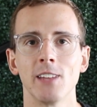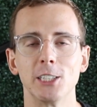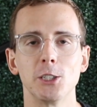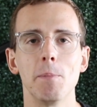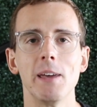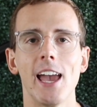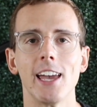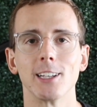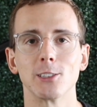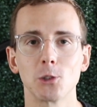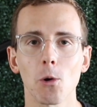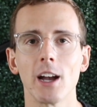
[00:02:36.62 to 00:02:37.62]
It should be a
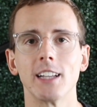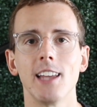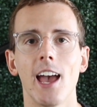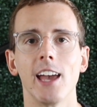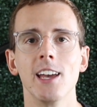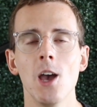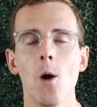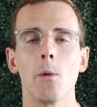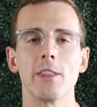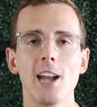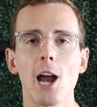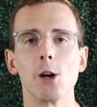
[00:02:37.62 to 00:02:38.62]
historic day
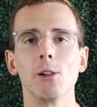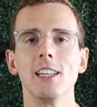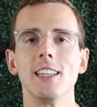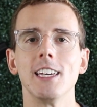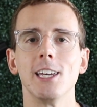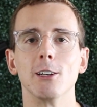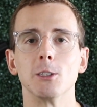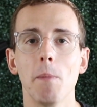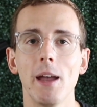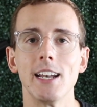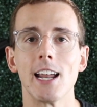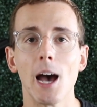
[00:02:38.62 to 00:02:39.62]
with not only the EOS
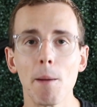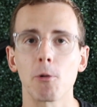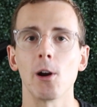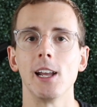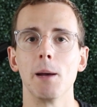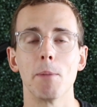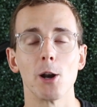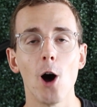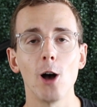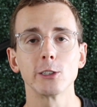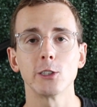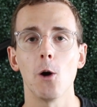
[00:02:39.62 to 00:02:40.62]
mainnet upgrading, but
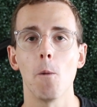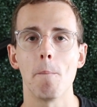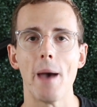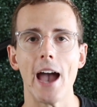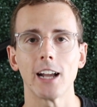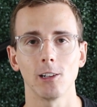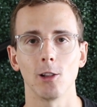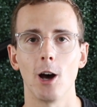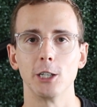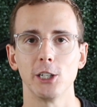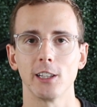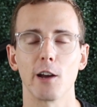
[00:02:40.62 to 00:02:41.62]
also Bakkt
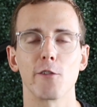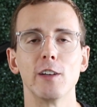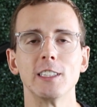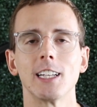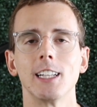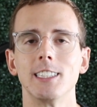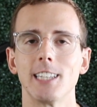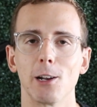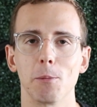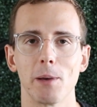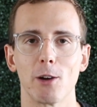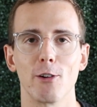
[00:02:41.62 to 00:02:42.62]
launching their physically
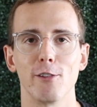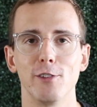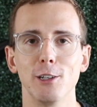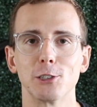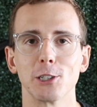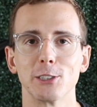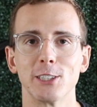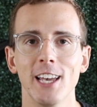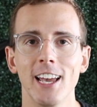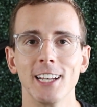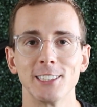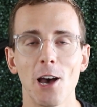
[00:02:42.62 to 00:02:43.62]
settled Bitcoin
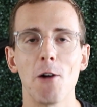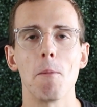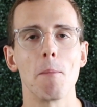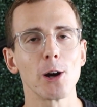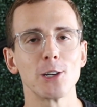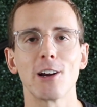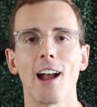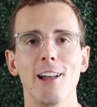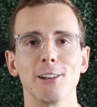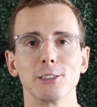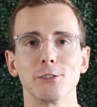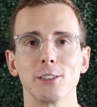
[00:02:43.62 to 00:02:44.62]
futures. So mark your
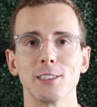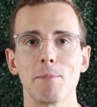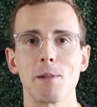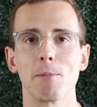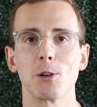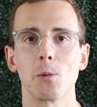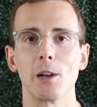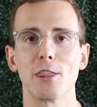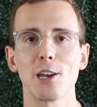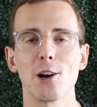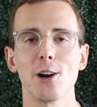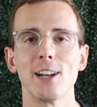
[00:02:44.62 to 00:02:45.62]
calendars for September
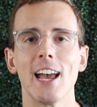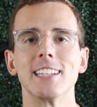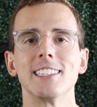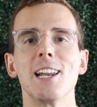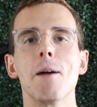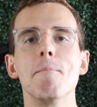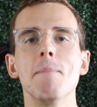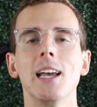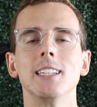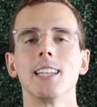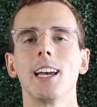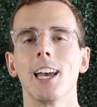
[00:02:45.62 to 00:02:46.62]
23rd as an
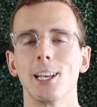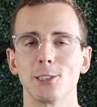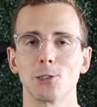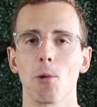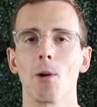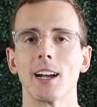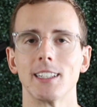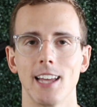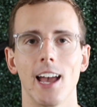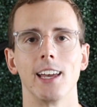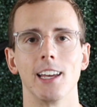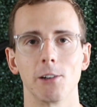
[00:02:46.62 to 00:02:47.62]
amazing historic
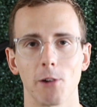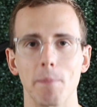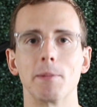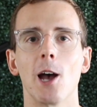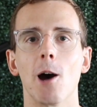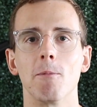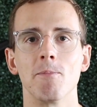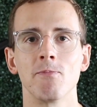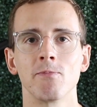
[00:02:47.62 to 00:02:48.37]
day in crypto.